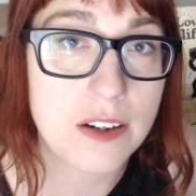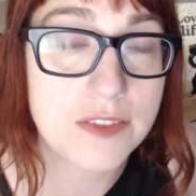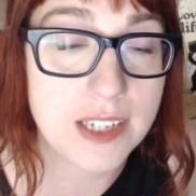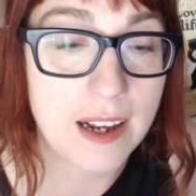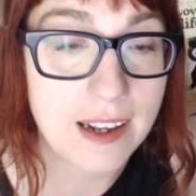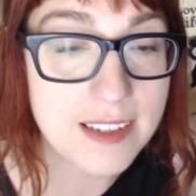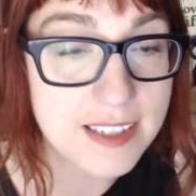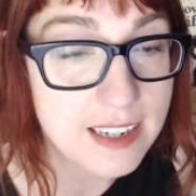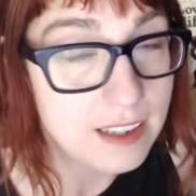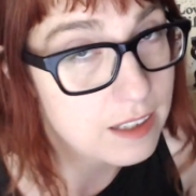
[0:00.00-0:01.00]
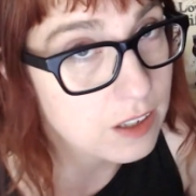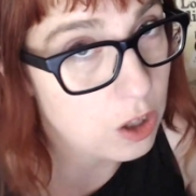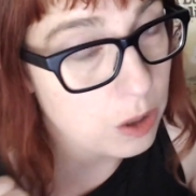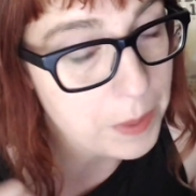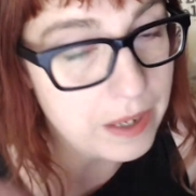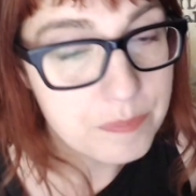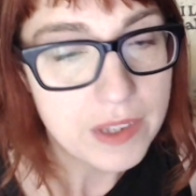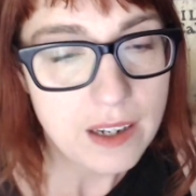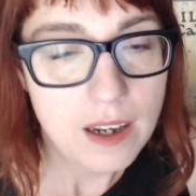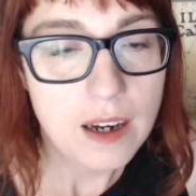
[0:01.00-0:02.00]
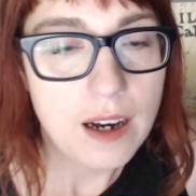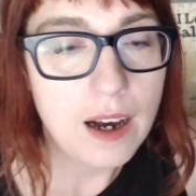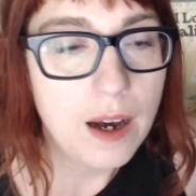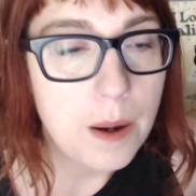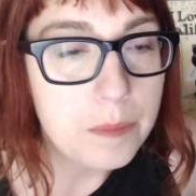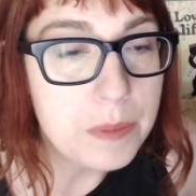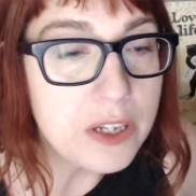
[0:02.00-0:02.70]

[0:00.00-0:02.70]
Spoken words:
of science. Call me. But